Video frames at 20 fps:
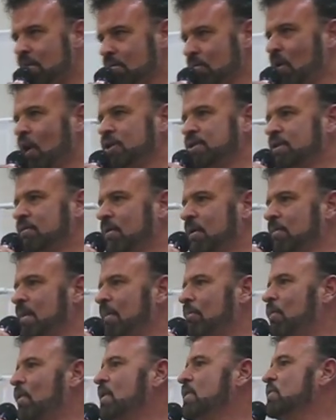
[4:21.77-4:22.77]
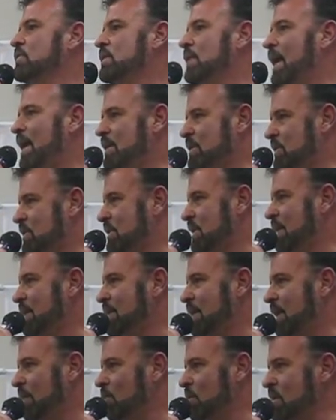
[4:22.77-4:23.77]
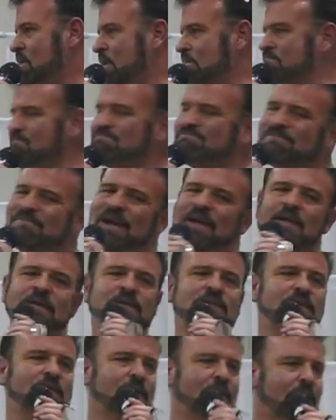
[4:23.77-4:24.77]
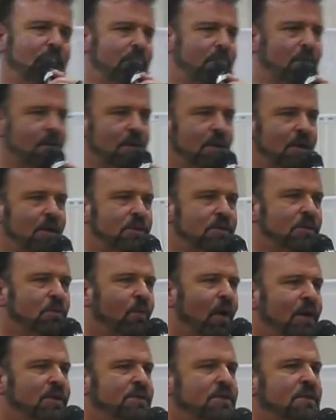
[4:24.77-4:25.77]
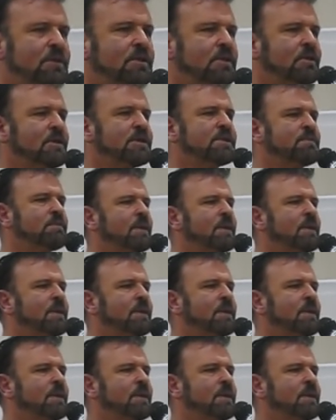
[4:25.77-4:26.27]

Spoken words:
March of Remembrance last Sunday was amazing to watch the Jewish